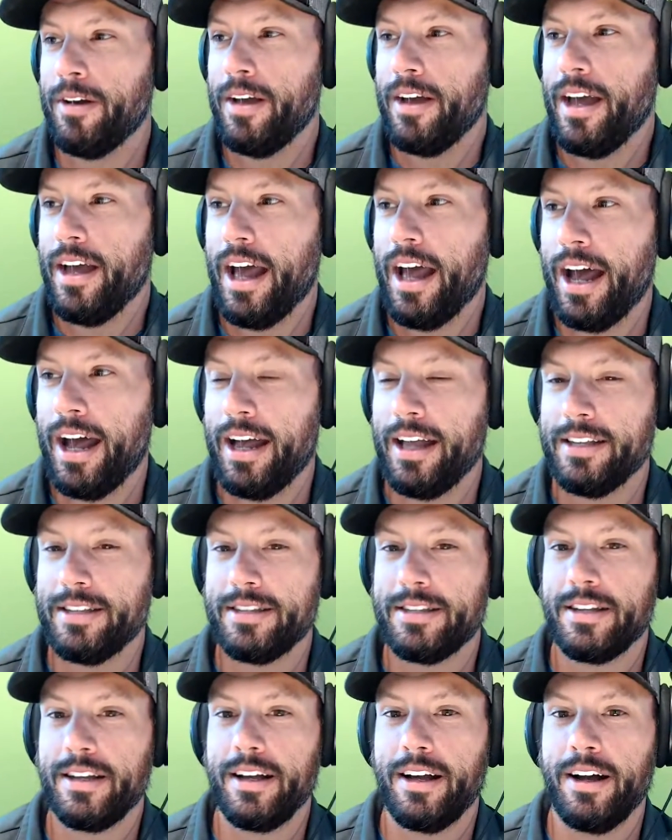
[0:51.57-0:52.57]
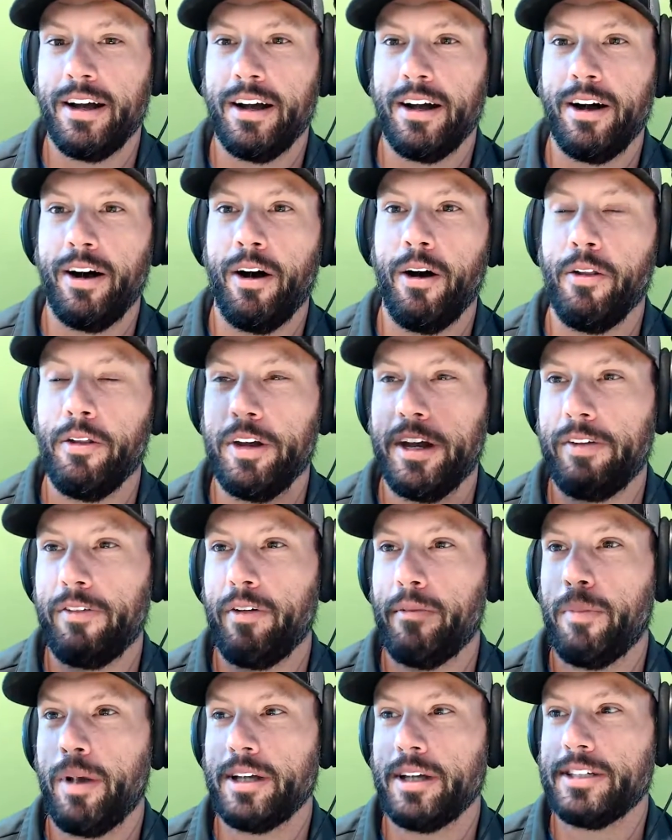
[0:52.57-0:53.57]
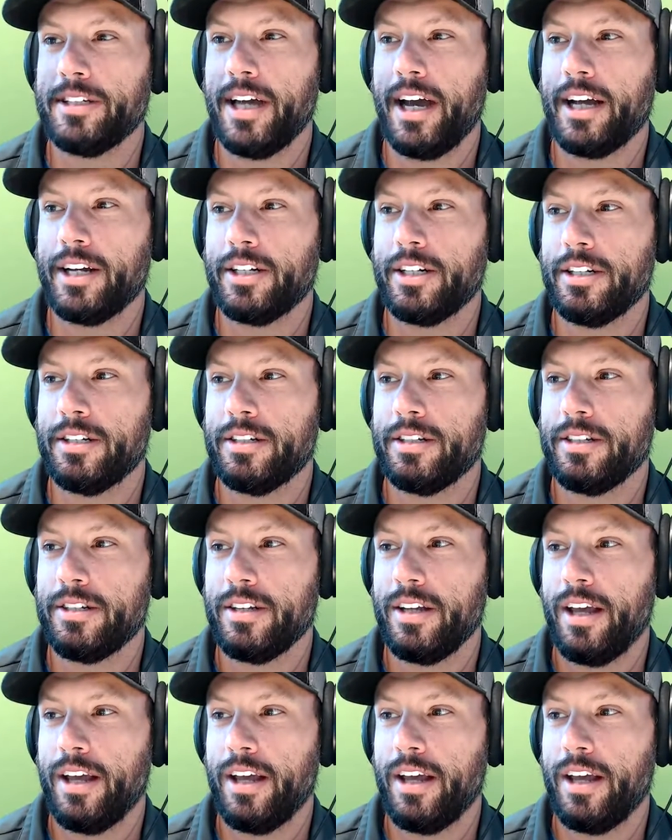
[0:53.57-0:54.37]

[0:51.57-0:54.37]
has all the different mustaches